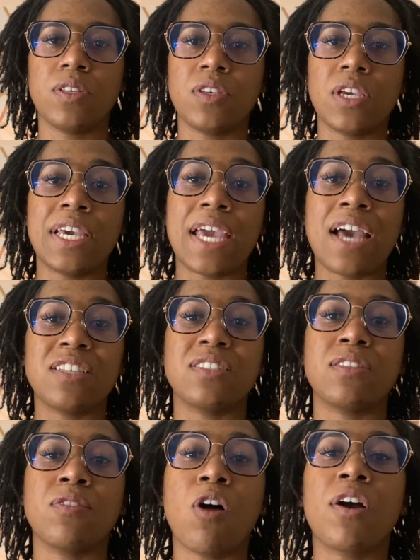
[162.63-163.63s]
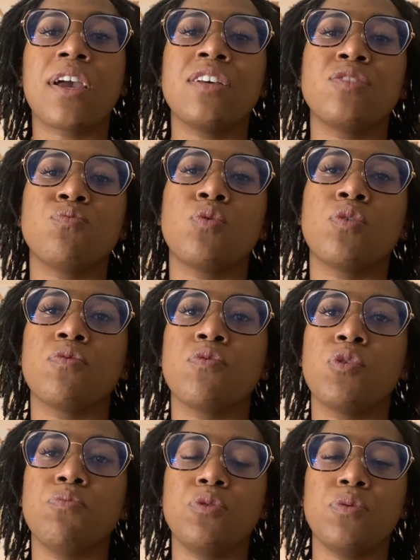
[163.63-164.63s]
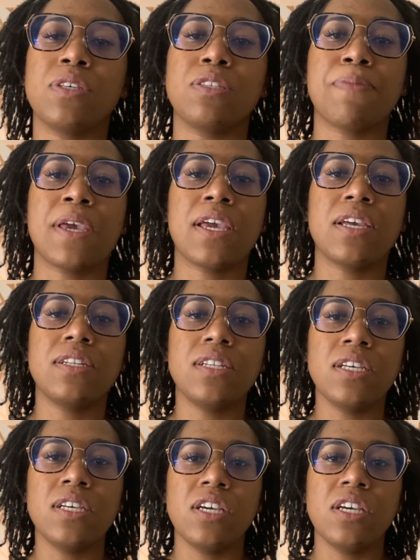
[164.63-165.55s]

the lock has more room to expand.